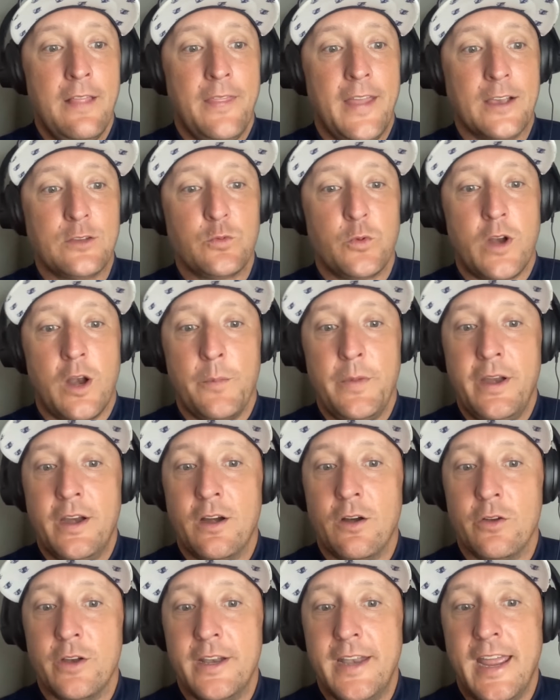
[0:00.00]
That's what I'm
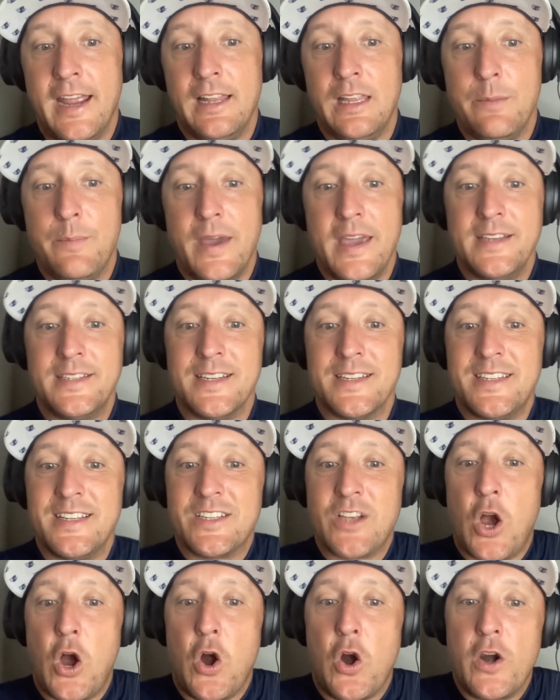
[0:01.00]
hearing on a daily basis.
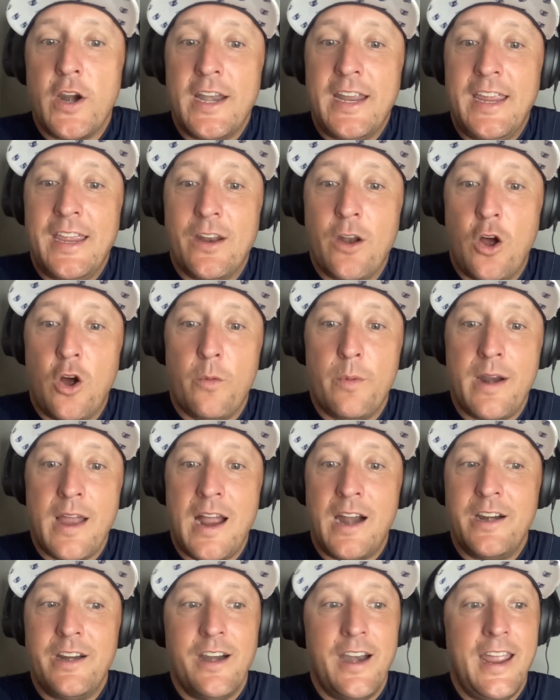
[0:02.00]
It's hard to get Auburn
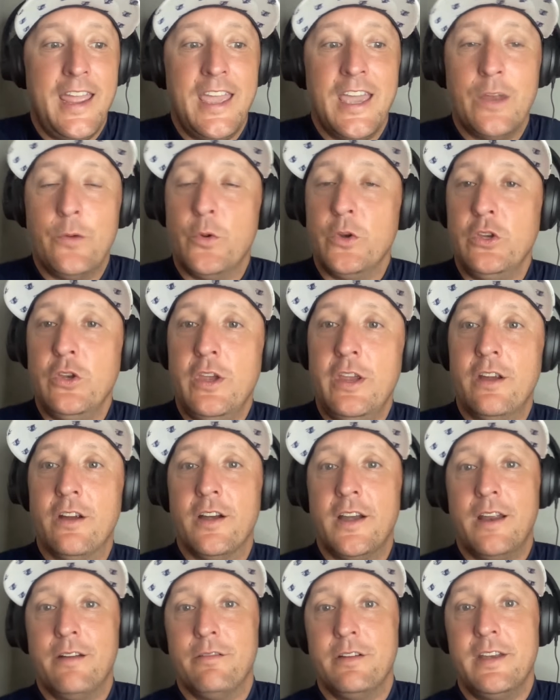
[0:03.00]
out of your head when you hear
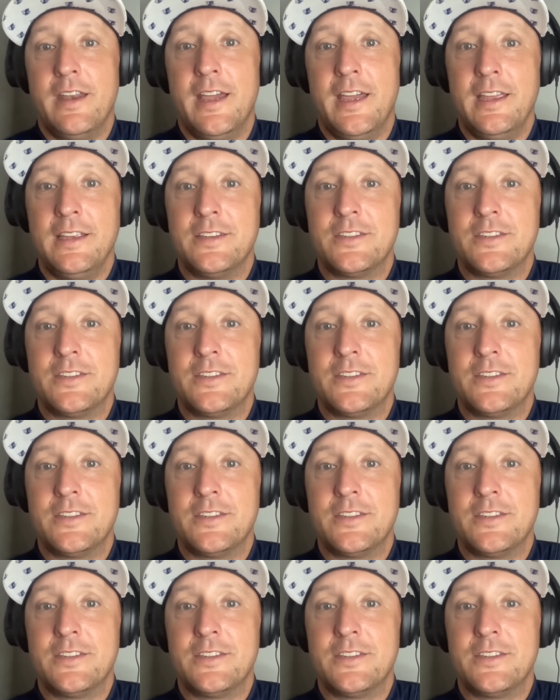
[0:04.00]
it every day.